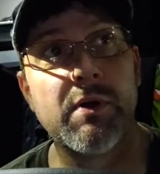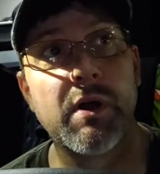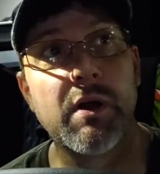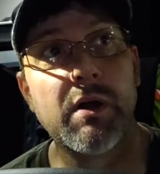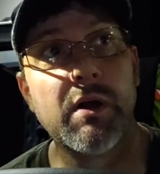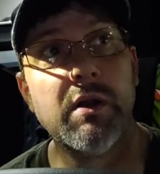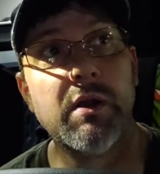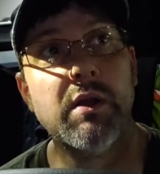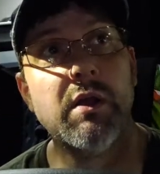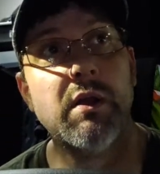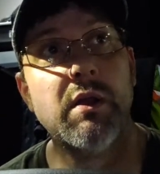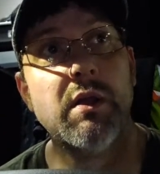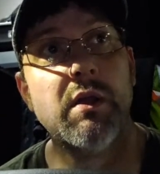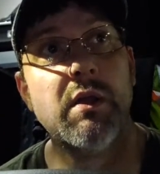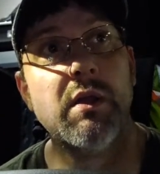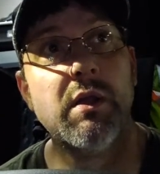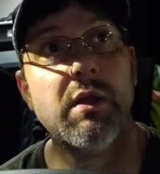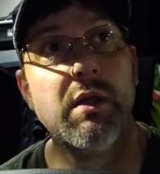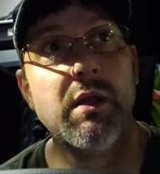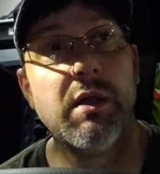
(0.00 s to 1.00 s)

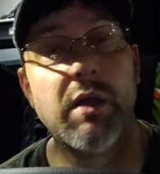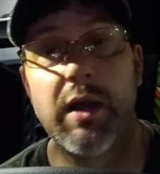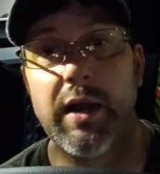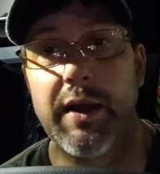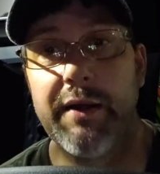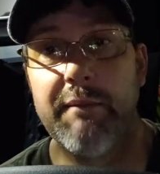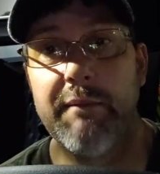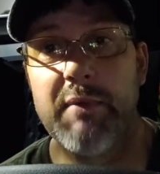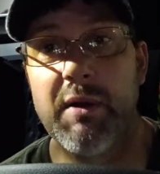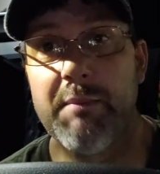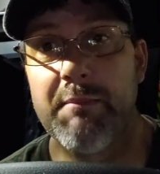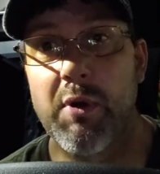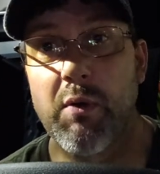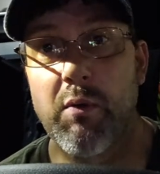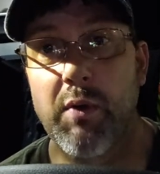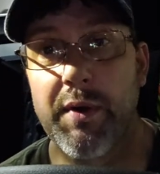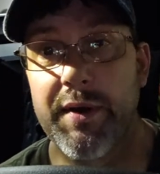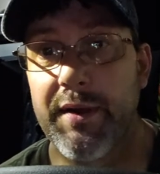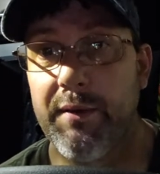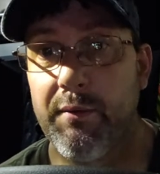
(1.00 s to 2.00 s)
and I remember
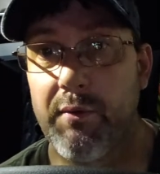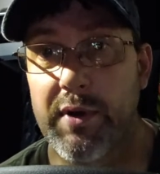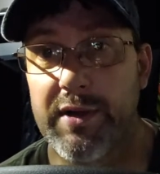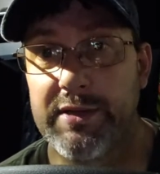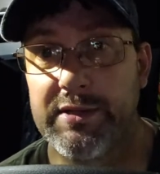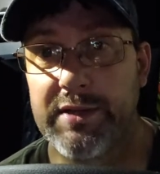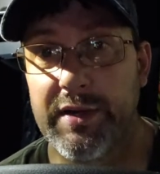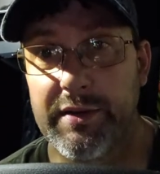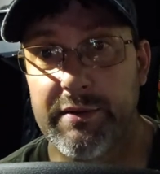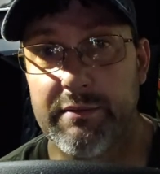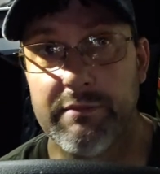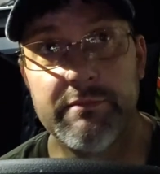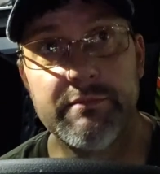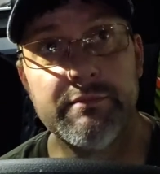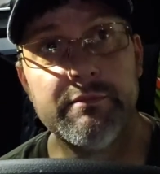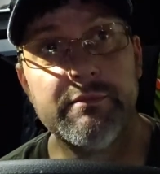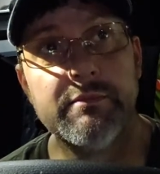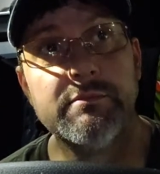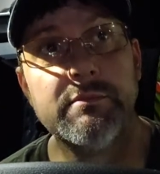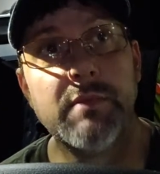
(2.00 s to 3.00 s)
when it wasn't
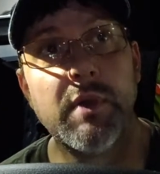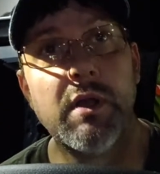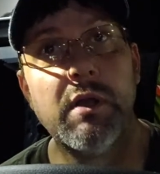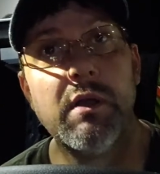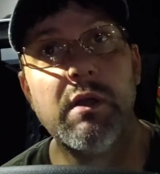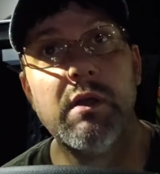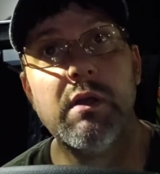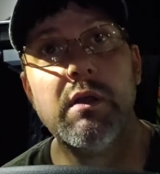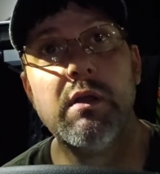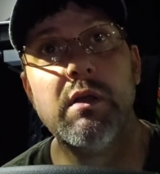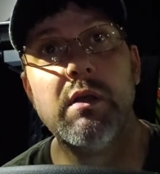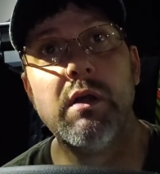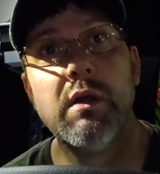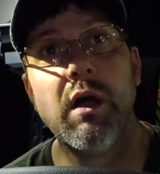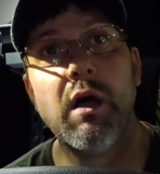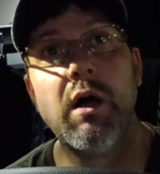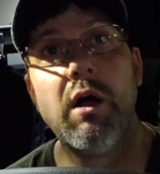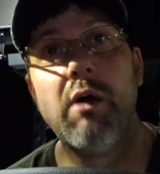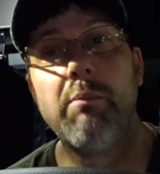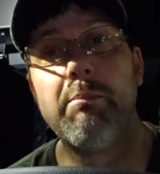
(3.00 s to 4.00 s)

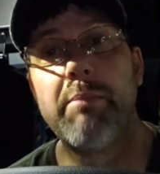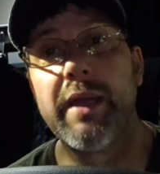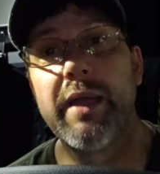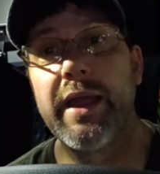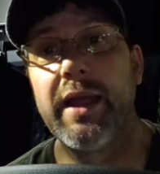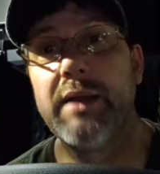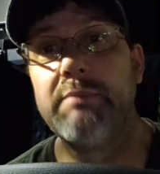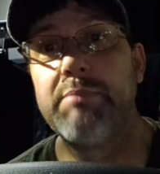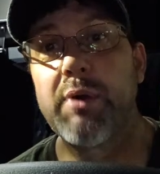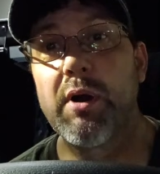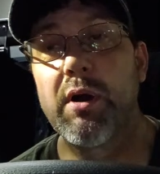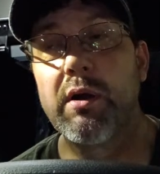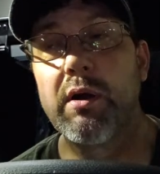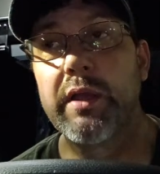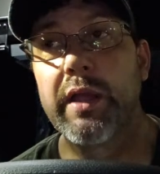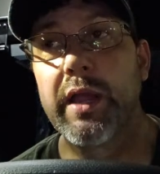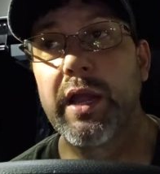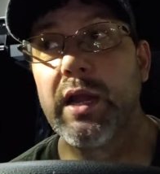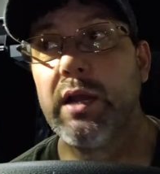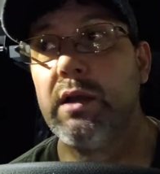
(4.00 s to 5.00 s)
all paid
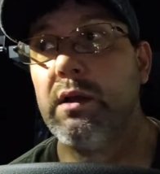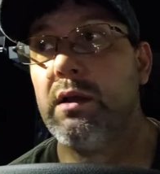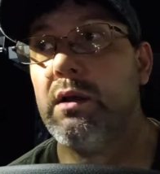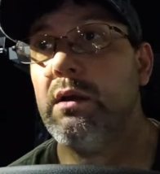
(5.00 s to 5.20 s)
parking.